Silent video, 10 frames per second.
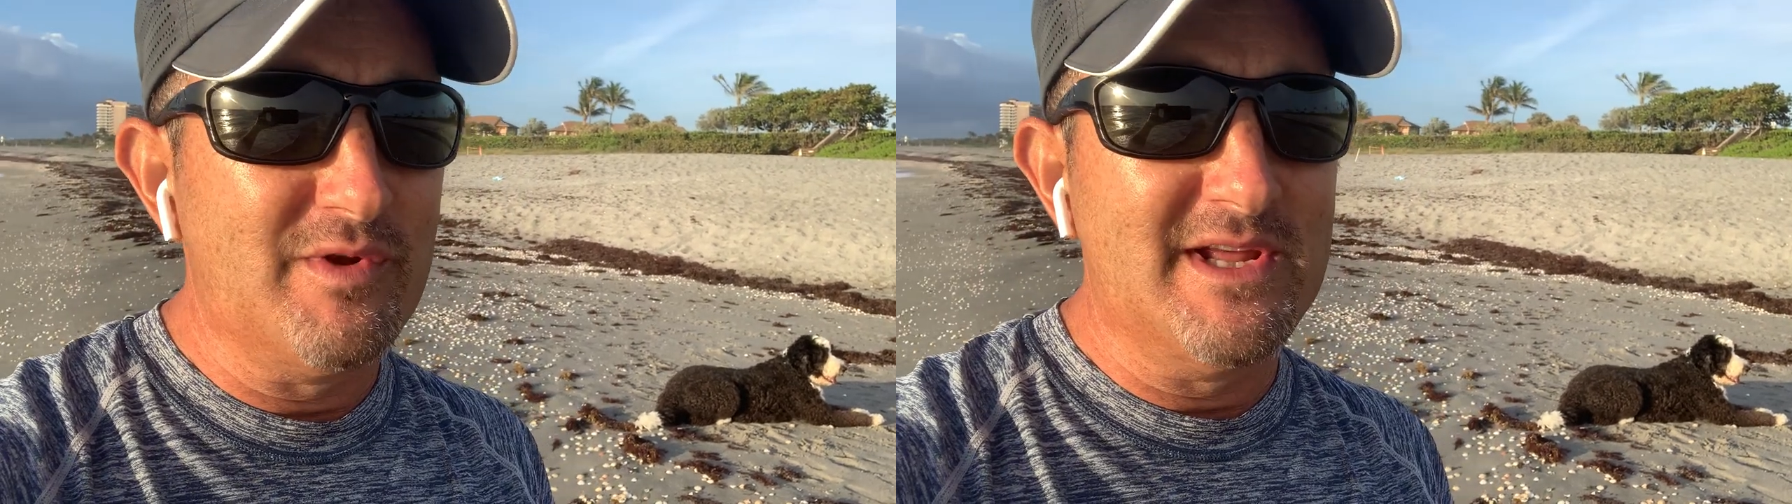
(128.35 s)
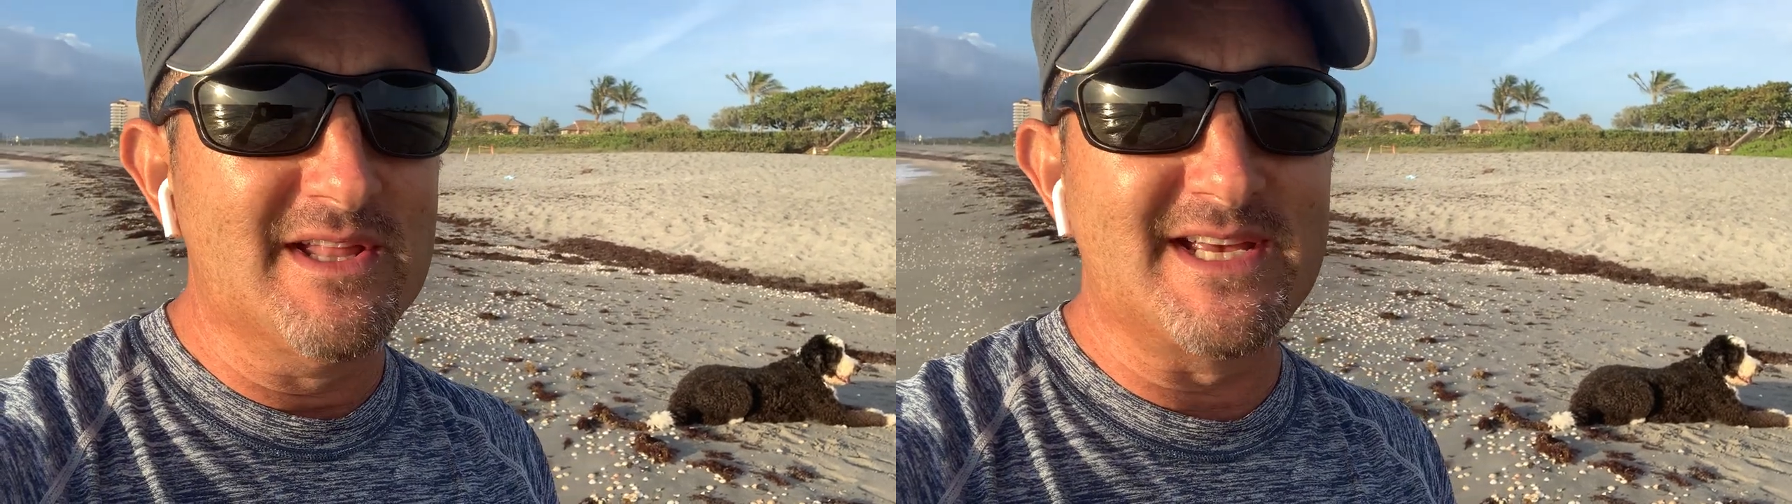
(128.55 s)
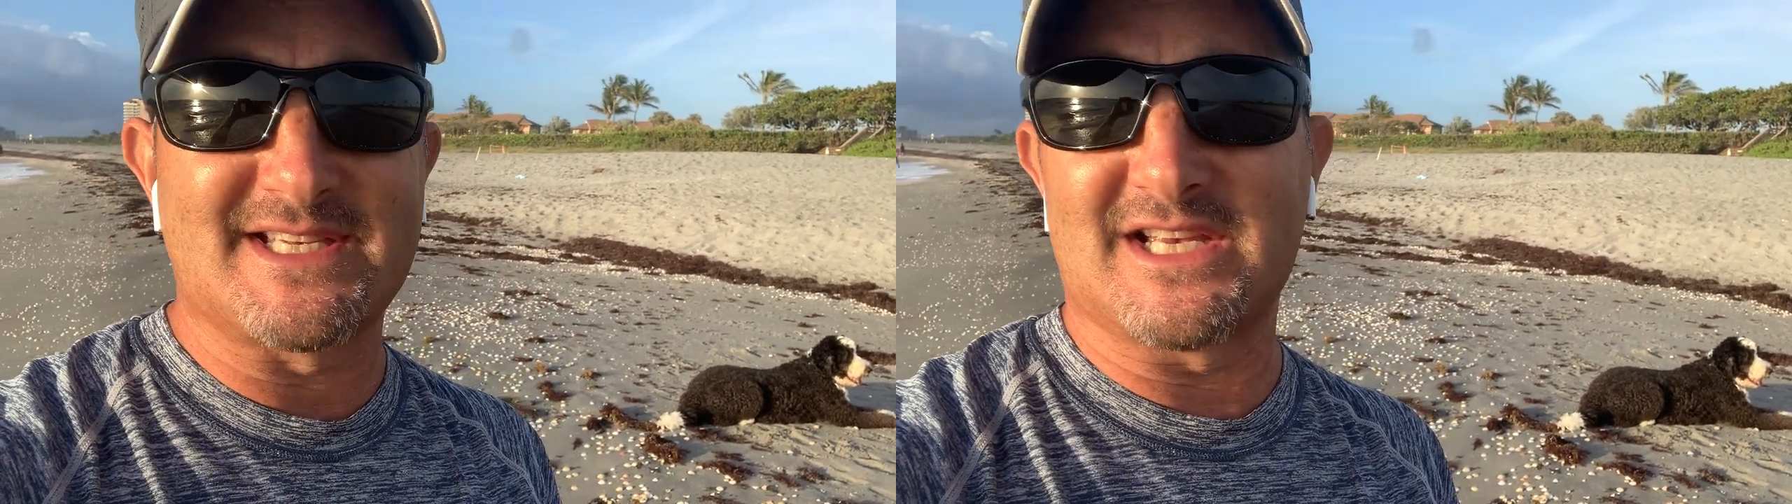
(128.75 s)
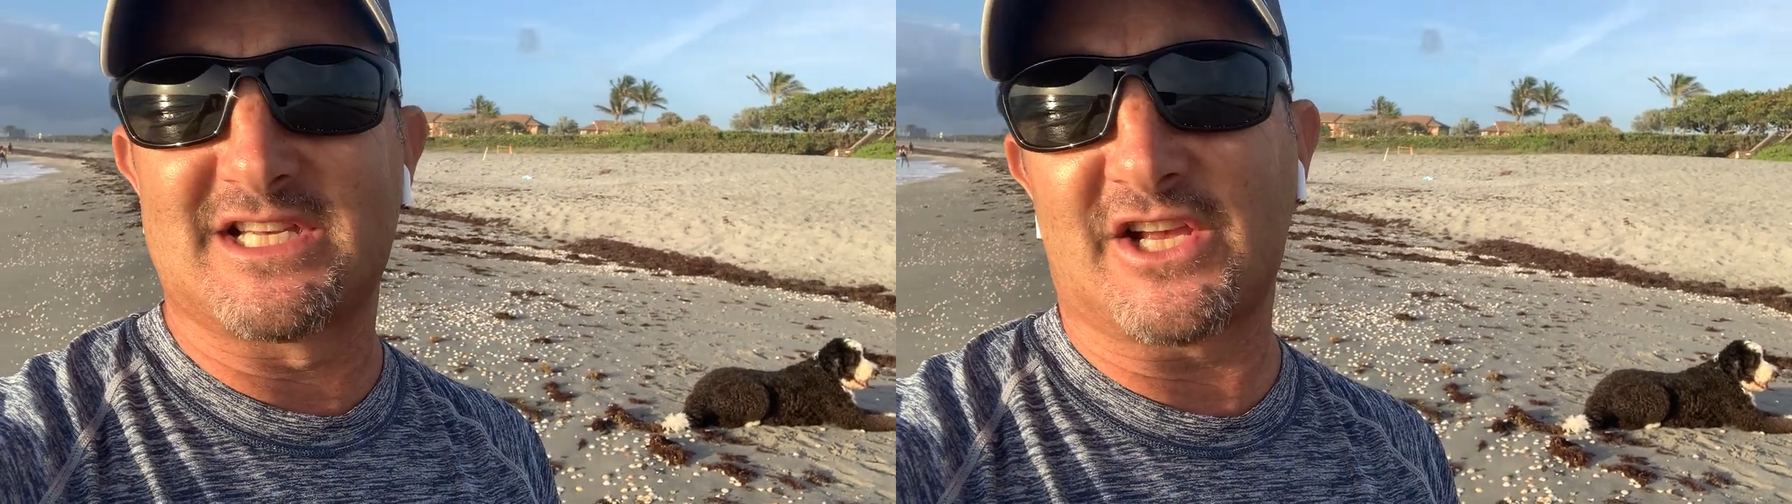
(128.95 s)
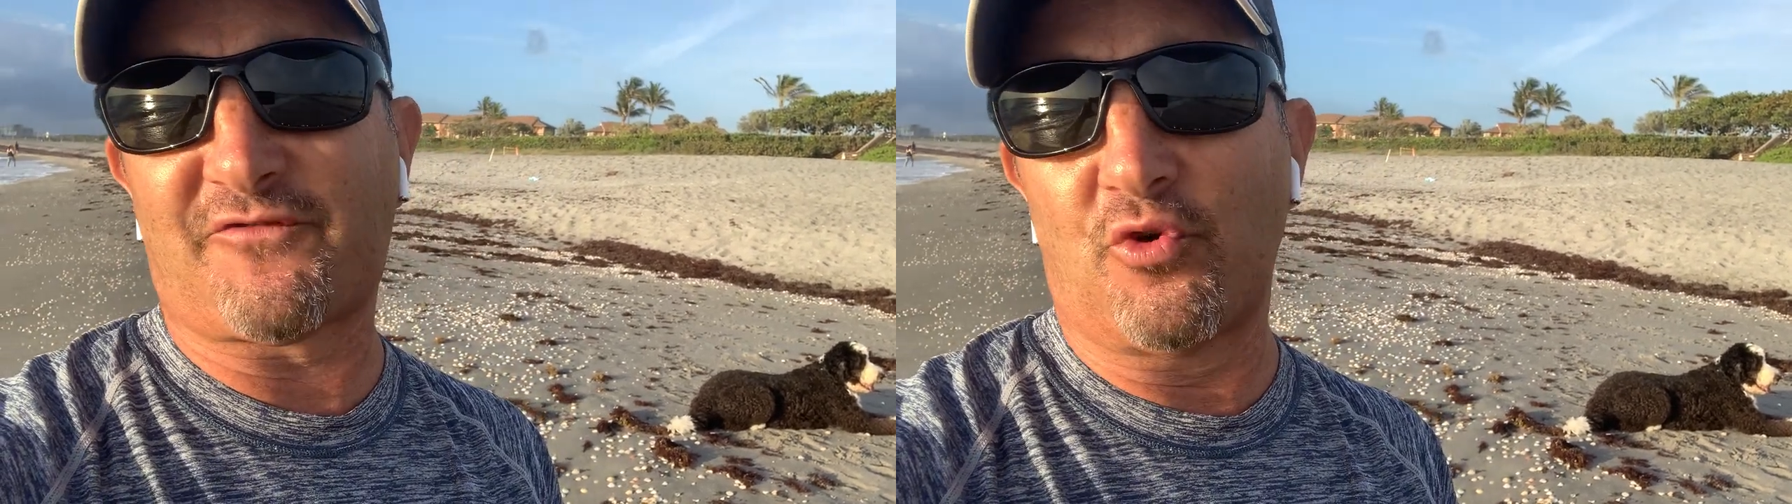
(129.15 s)
really
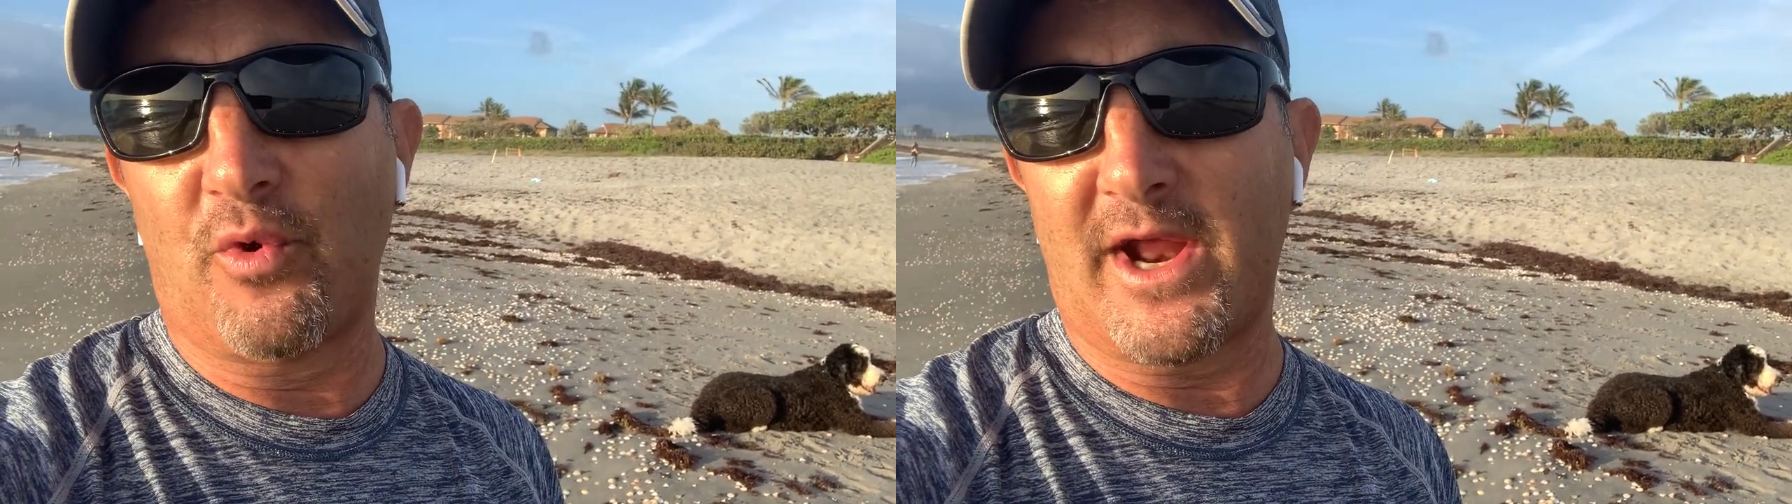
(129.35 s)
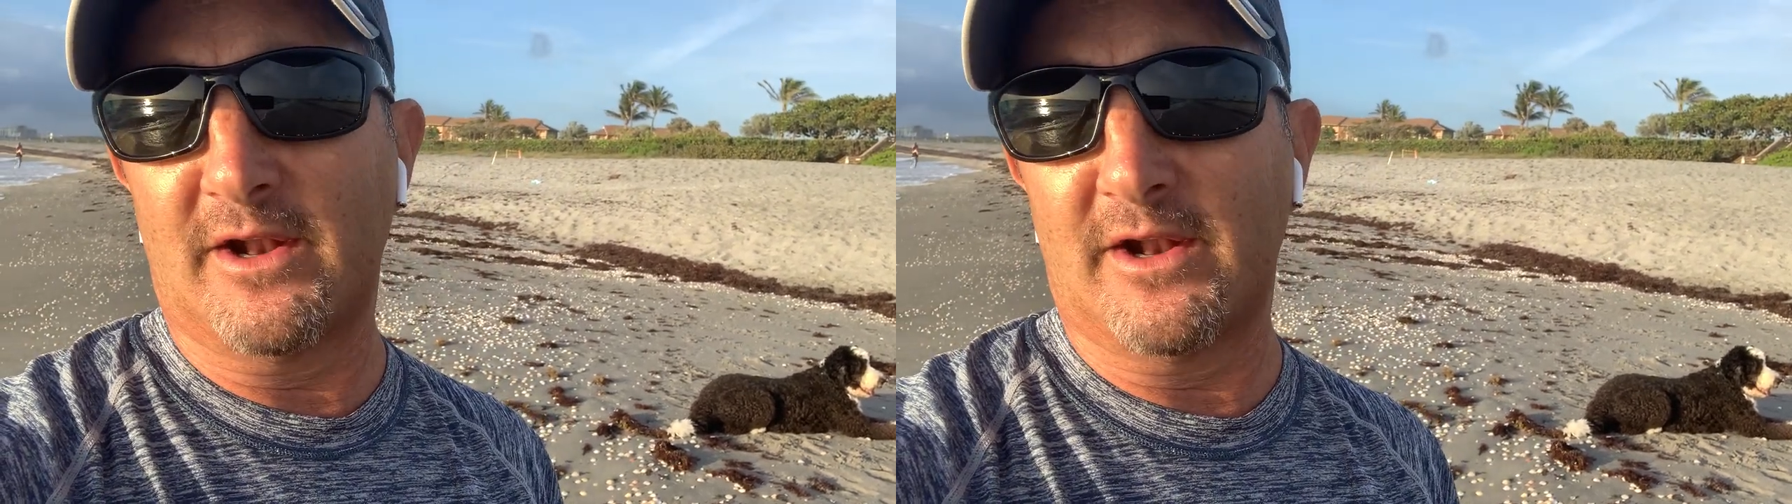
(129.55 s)
successful way